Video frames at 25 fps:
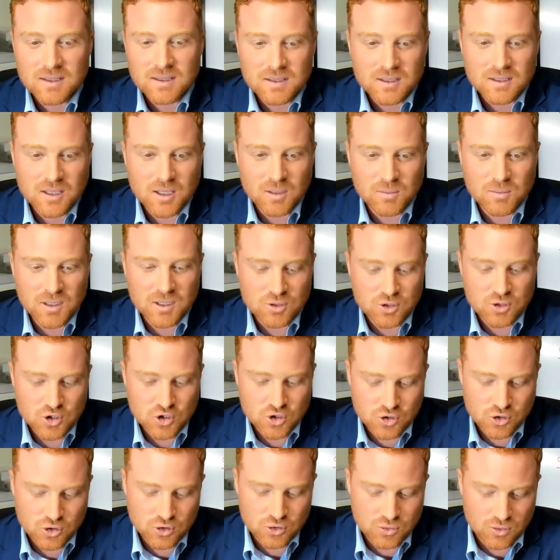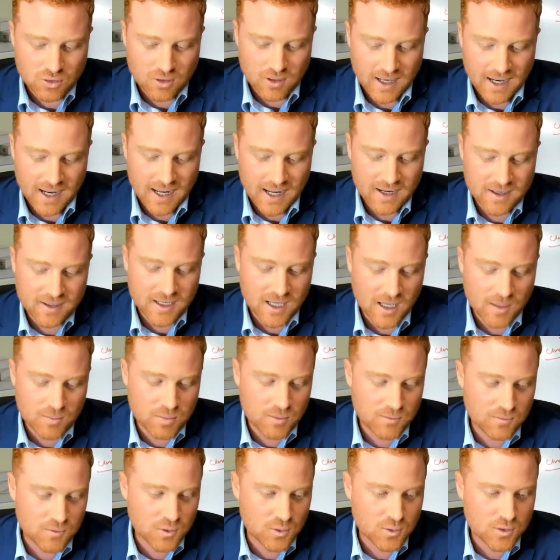Give me a true or a hand up
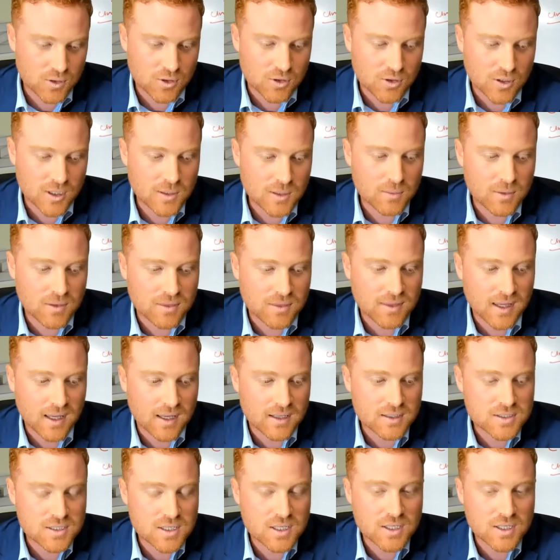if you agree with that,